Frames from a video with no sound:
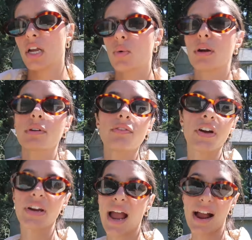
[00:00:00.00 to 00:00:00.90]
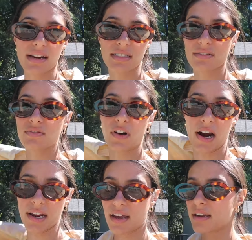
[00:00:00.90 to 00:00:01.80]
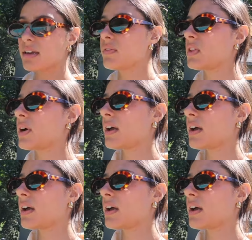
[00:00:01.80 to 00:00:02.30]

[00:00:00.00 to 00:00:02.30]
We're having a very active Friday, even though I